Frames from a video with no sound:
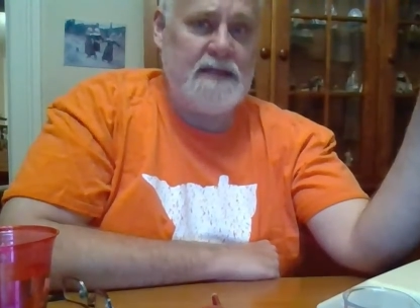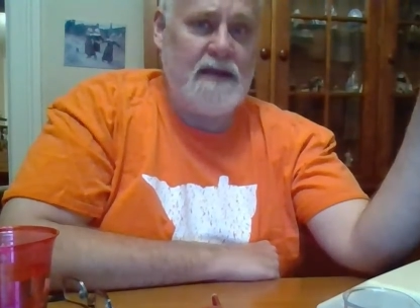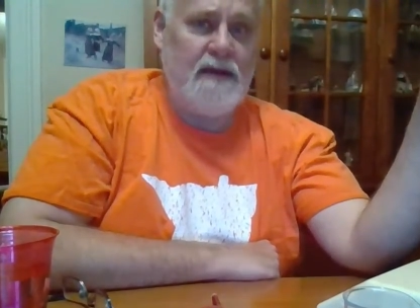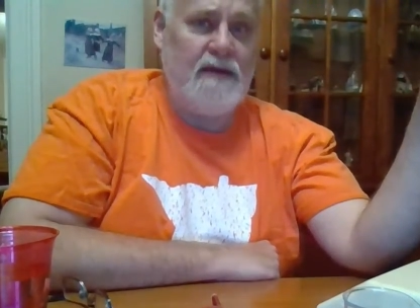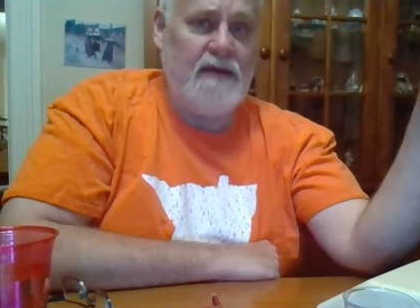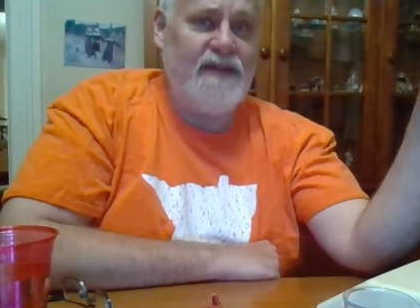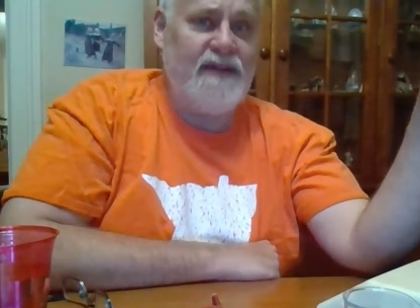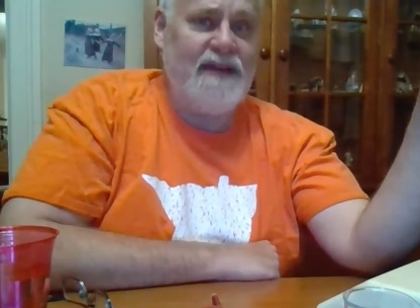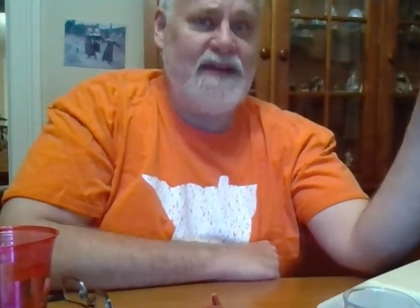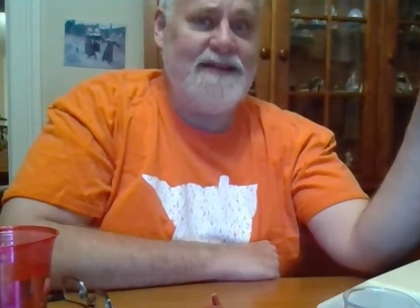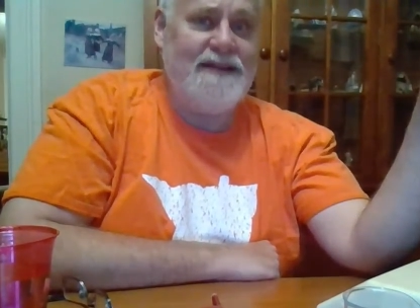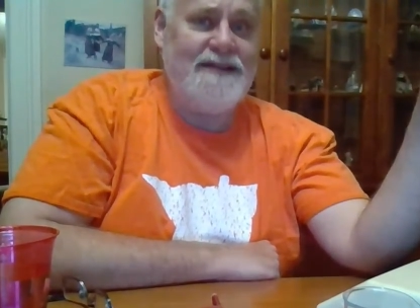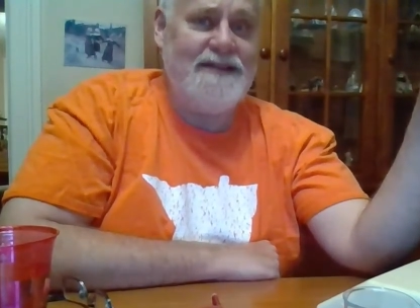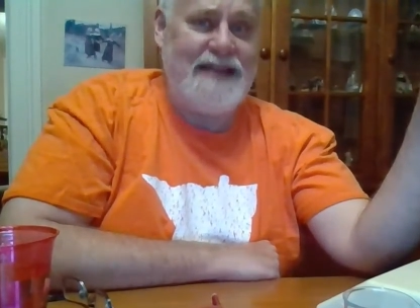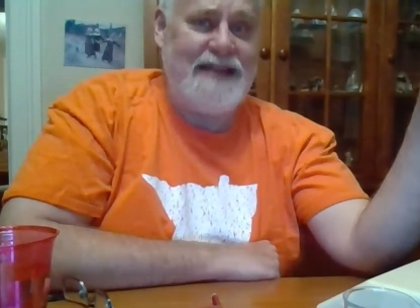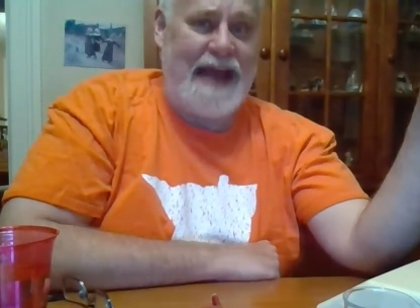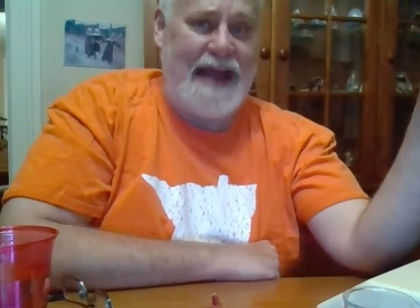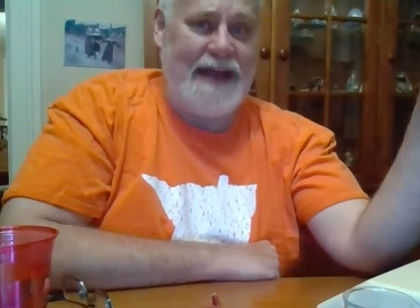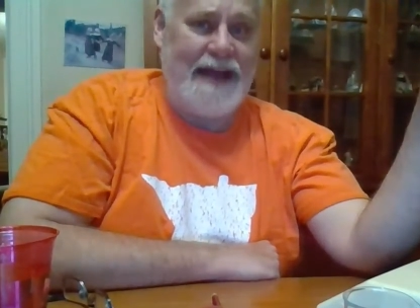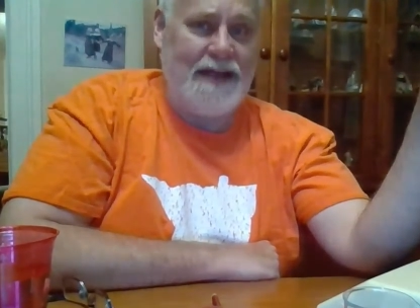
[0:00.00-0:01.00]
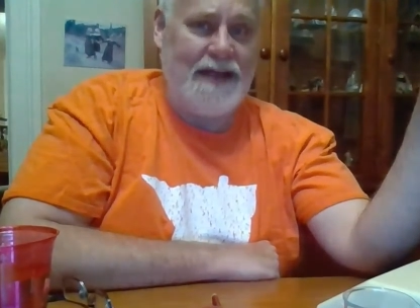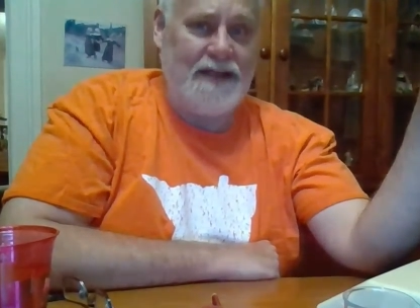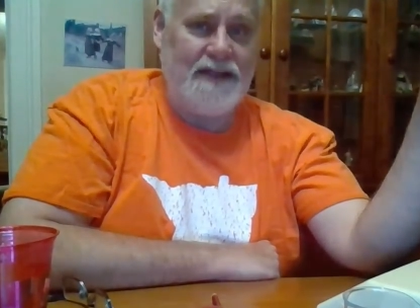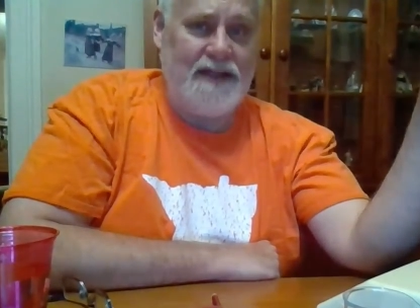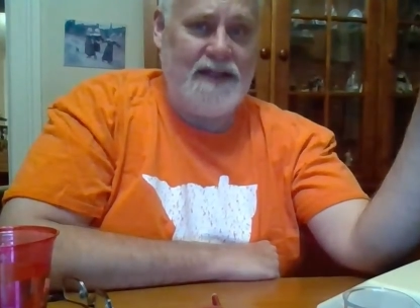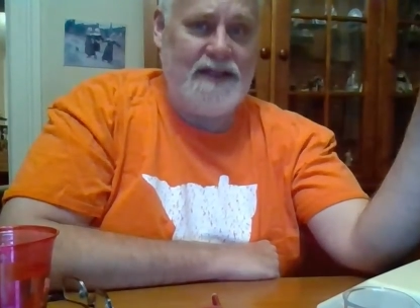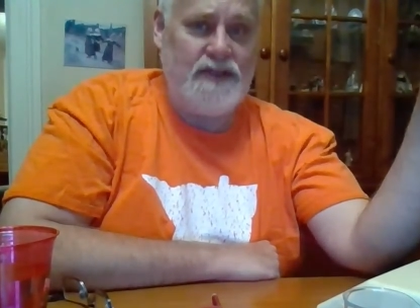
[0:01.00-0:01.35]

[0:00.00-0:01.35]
of exactly